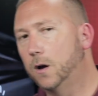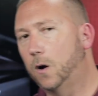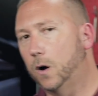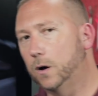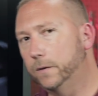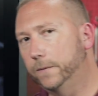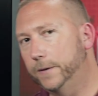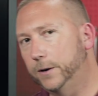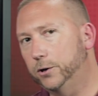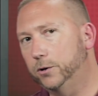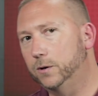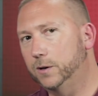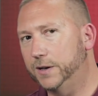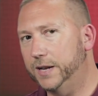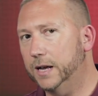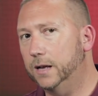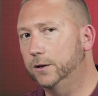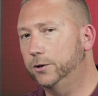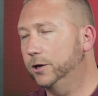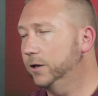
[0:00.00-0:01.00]
Artificial
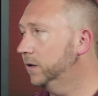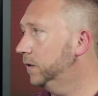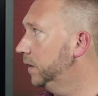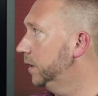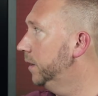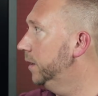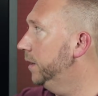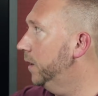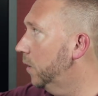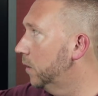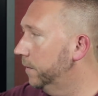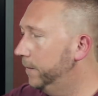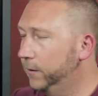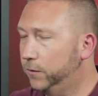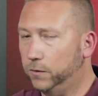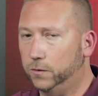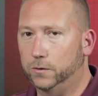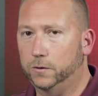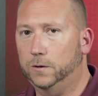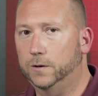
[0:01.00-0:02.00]
intelligence and the
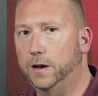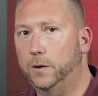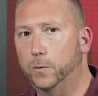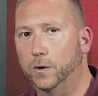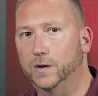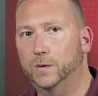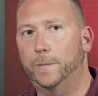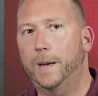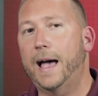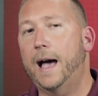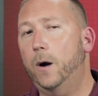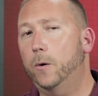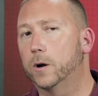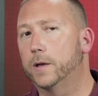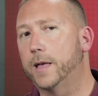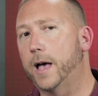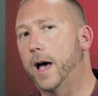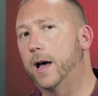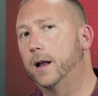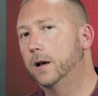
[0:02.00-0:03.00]
artificial neural networks
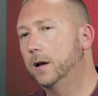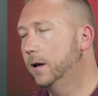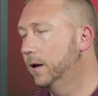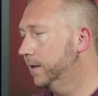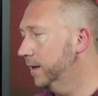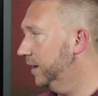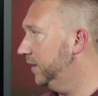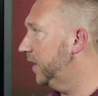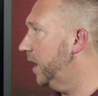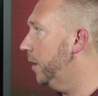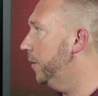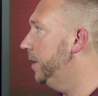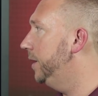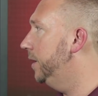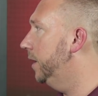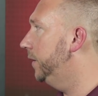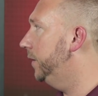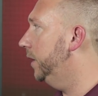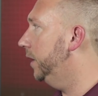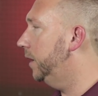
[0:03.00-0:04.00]
power that. That's how it
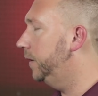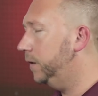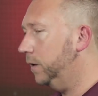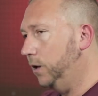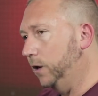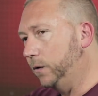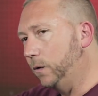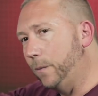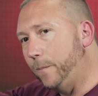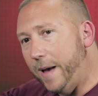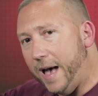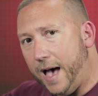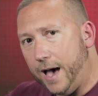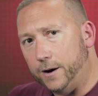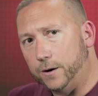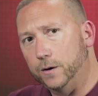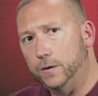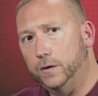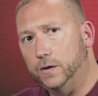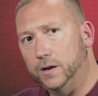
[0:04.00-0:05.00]
does it because it looks for
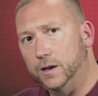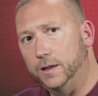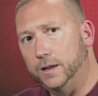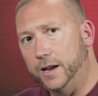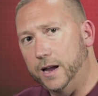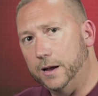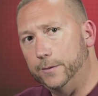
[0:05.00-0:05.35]
patterns in the